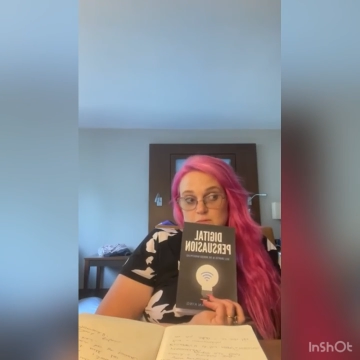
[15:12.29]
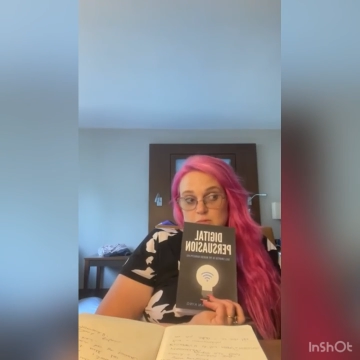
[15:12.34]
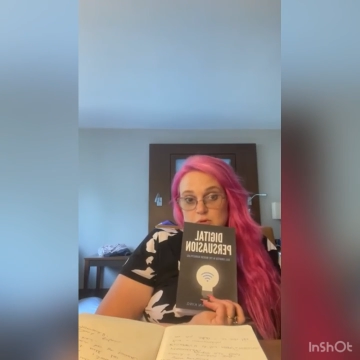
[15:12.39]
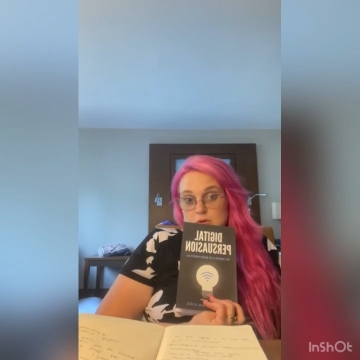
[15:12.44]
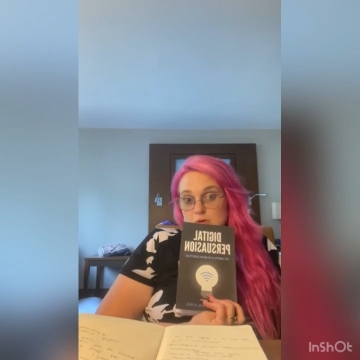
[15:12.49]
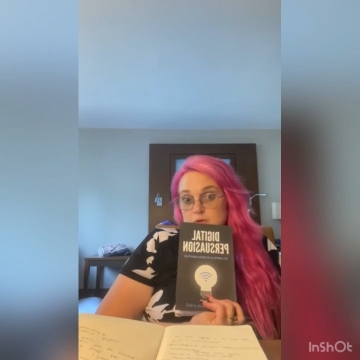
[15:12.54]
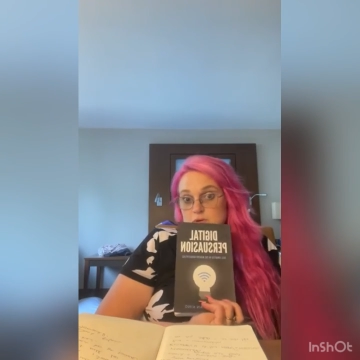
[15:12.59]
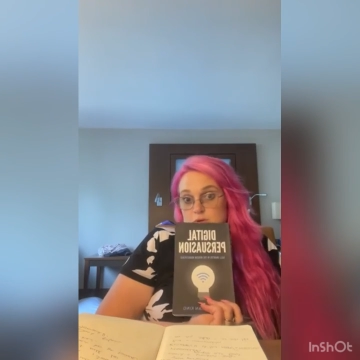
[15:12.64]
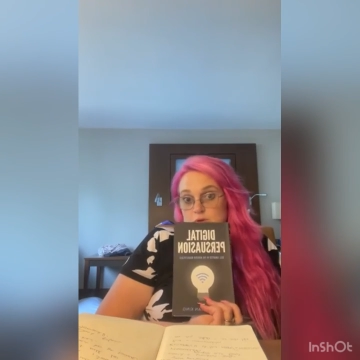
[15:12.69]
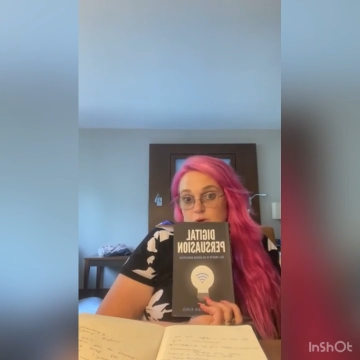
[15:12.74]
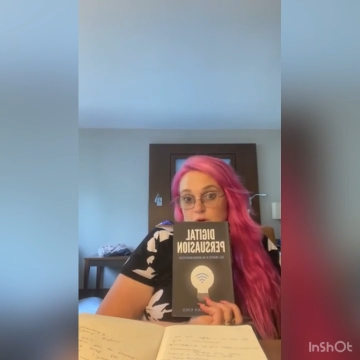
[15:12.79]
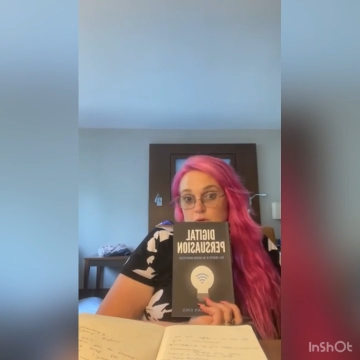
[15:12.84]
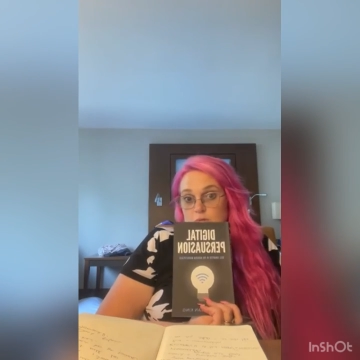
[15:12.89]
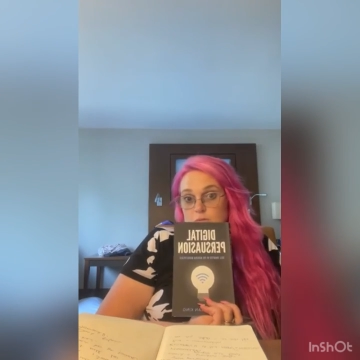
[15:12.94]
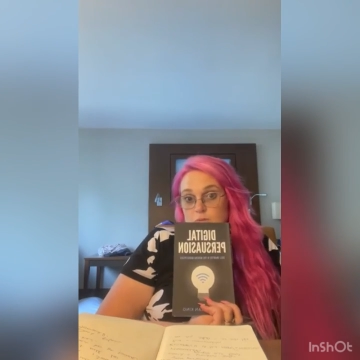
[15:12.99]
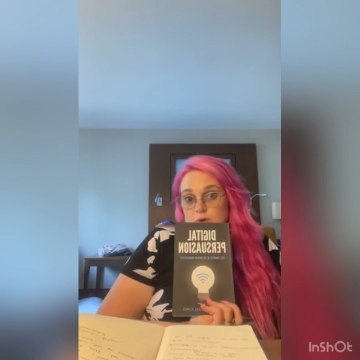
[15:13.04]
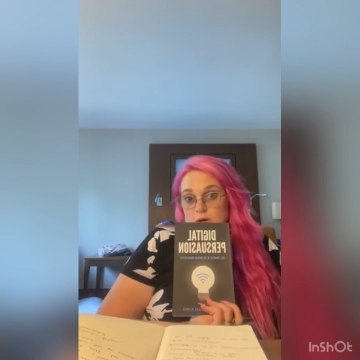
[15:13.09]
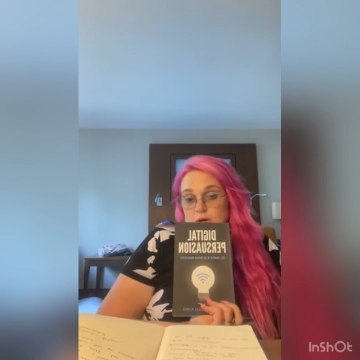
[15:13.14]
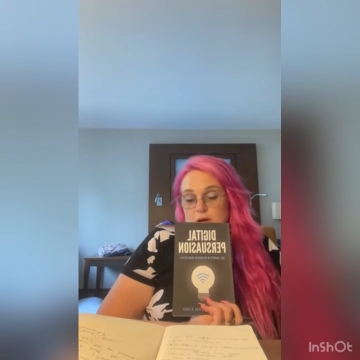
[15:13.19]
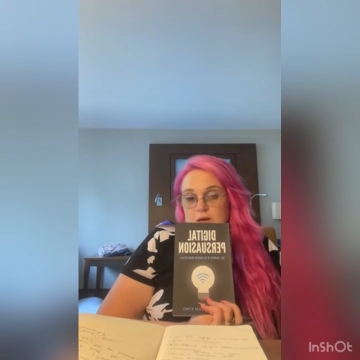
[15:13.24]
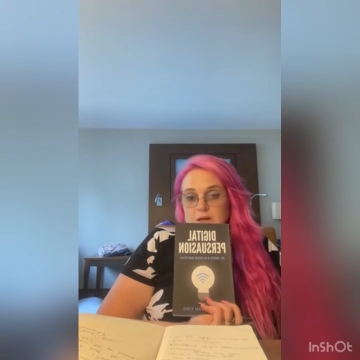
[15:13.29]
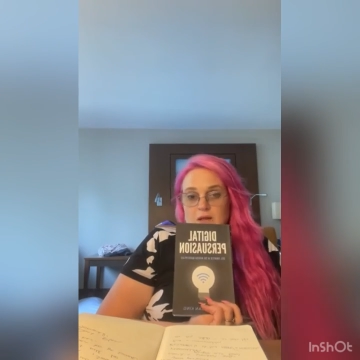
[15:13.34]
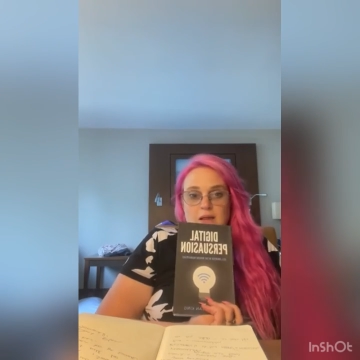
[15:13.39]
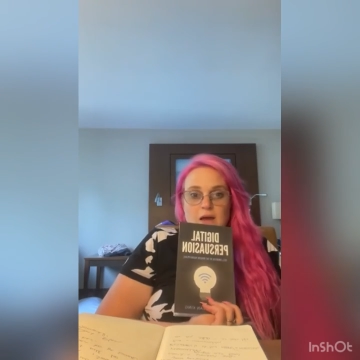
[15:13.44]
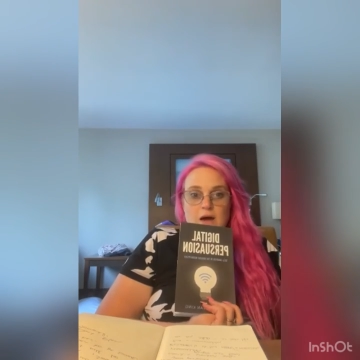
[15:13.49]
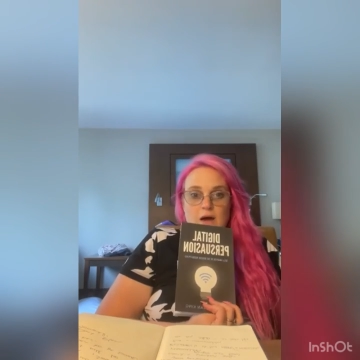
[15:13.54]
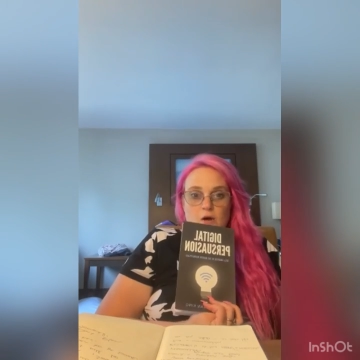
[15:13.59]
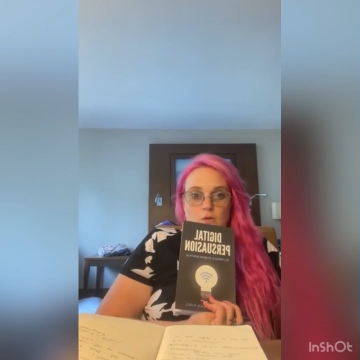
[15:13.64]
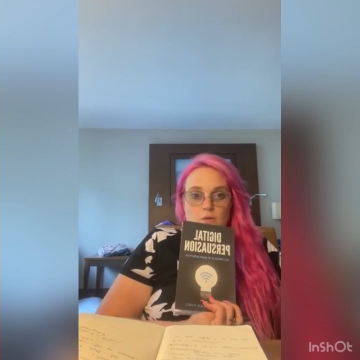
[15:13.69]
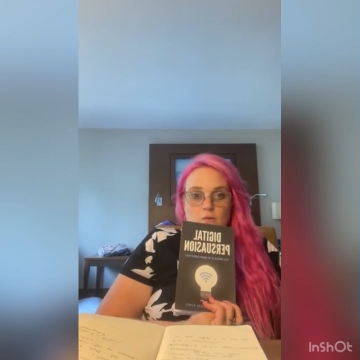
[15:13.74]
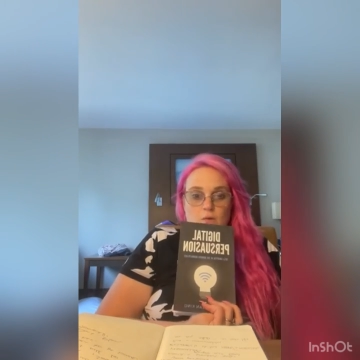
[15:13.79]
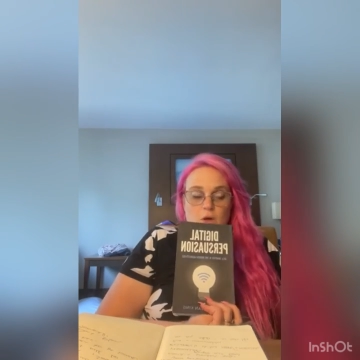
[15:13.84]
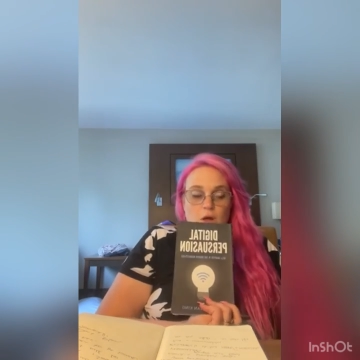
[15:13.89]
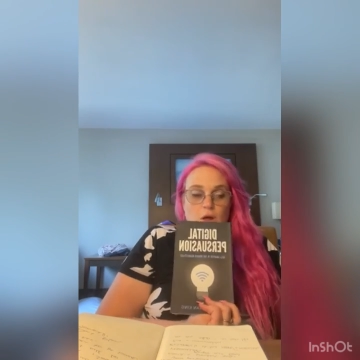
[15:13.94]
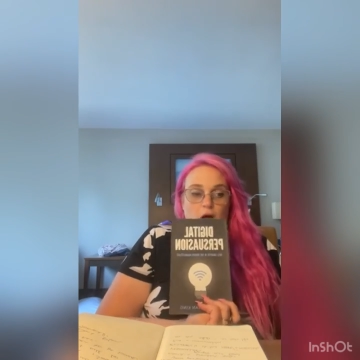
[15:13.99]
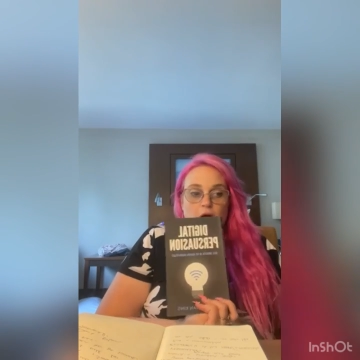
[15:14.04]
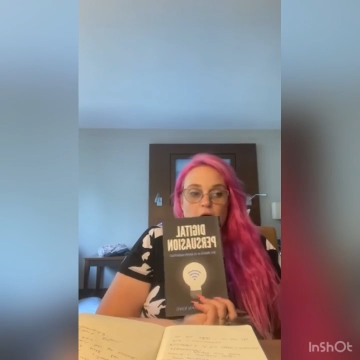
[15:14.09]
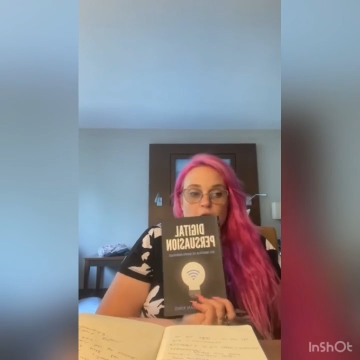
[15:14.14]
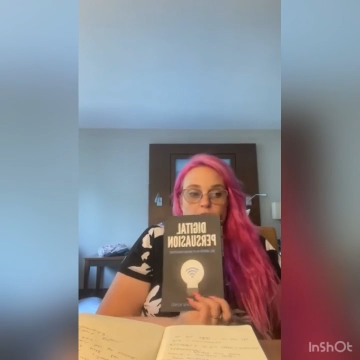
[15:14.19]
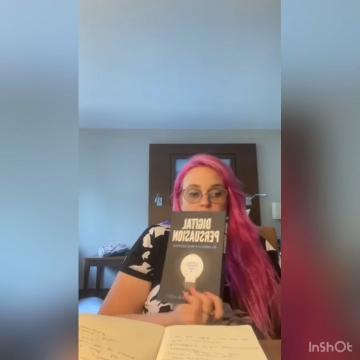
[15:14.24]
gonna start reading now.
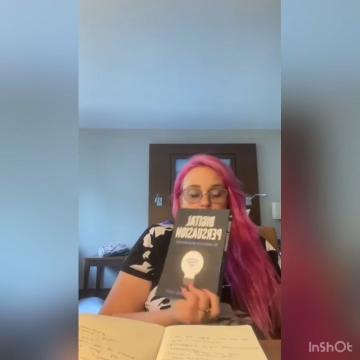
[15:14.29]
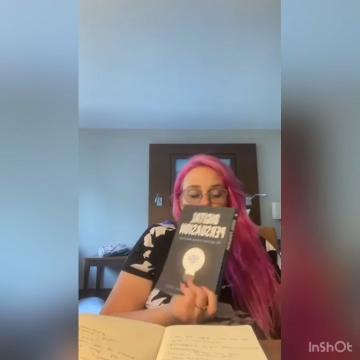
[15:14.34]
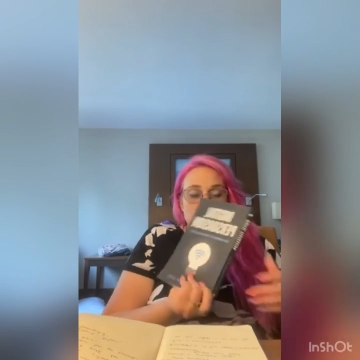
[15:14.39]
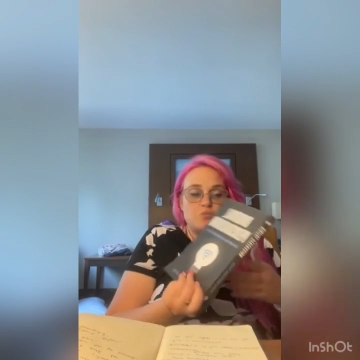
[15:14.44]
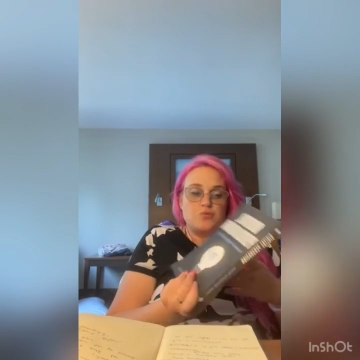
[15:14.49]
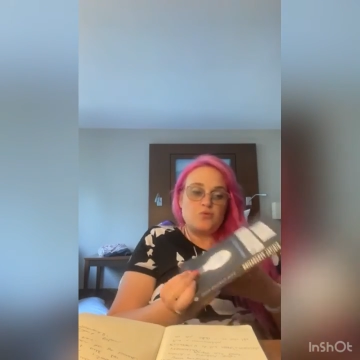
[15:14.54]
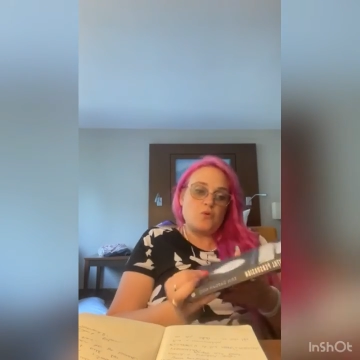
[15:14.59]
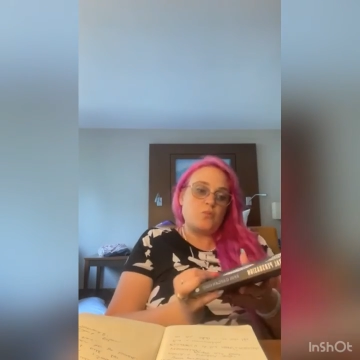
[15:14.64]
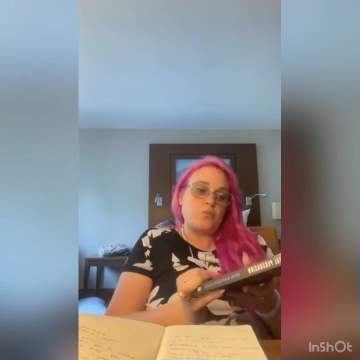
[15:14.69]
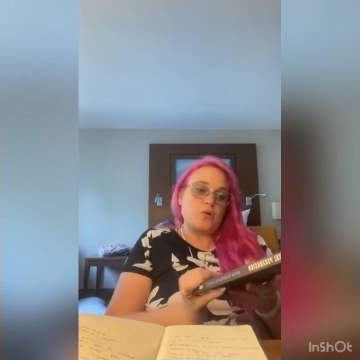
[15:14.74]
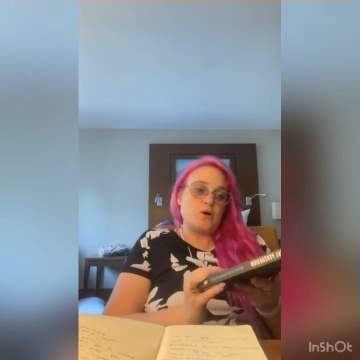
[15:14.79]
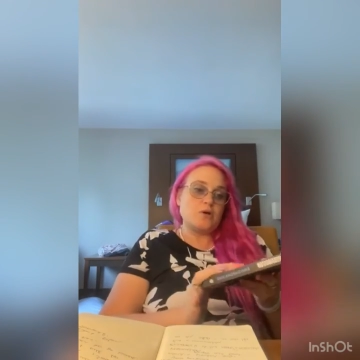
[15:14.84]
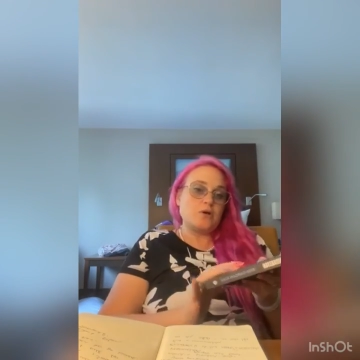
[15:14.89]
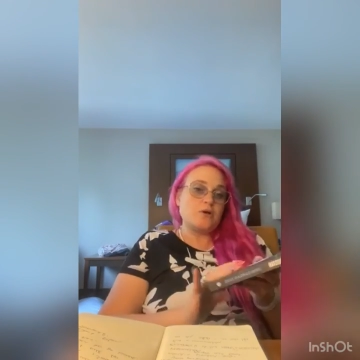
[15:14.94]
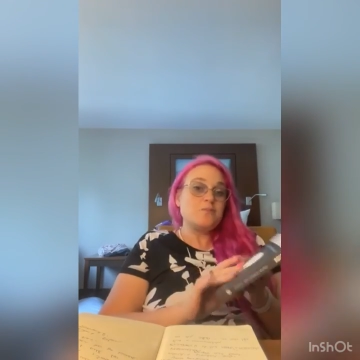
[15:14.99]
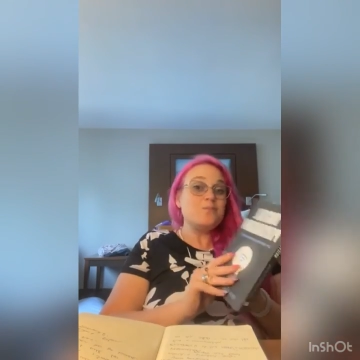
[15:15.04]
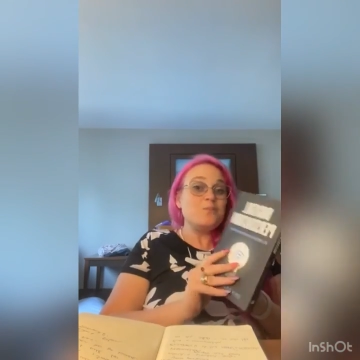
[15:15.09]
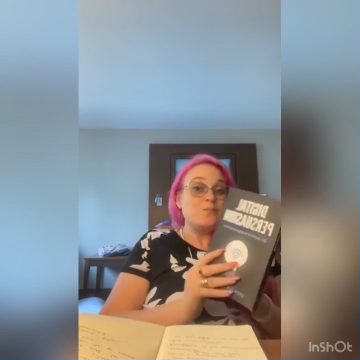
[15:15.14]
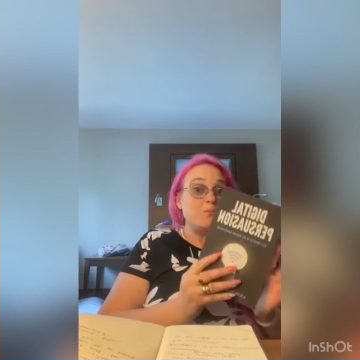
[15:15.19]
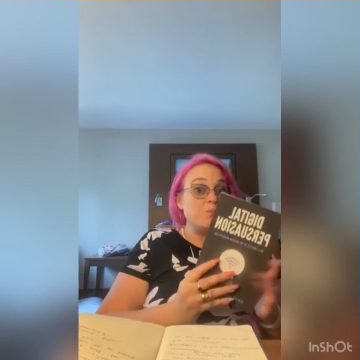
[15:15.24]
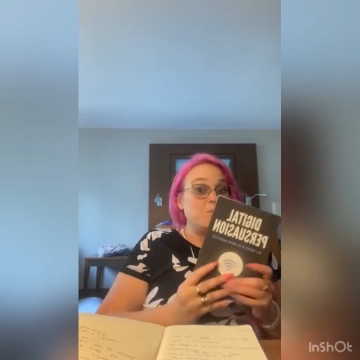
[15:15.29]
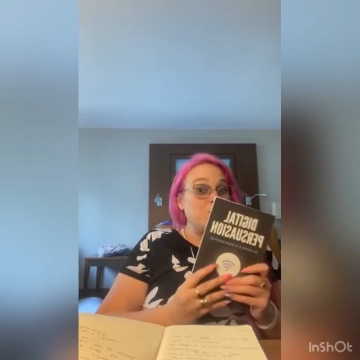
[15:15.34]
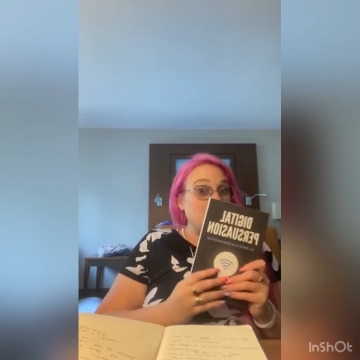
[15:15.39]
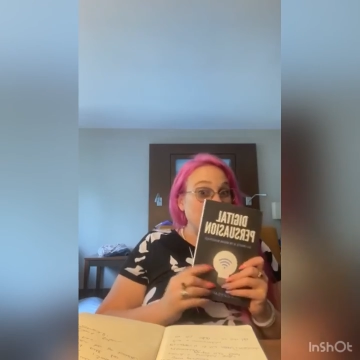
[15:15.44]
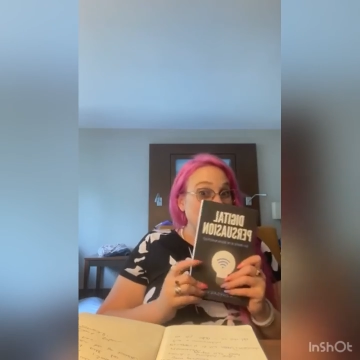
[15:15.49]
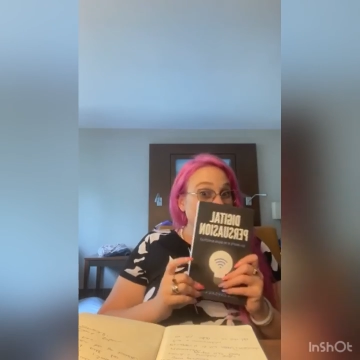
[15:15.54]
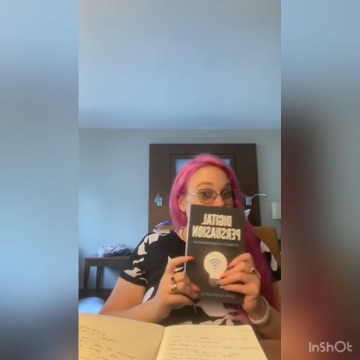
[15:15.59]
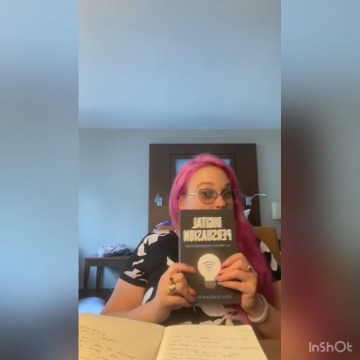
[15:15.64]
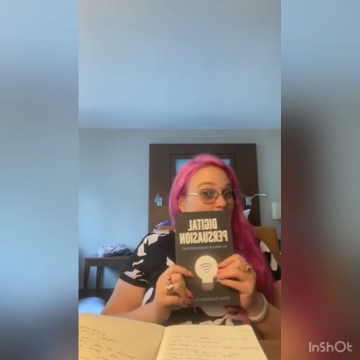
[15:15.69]
There's a pool party, but I'd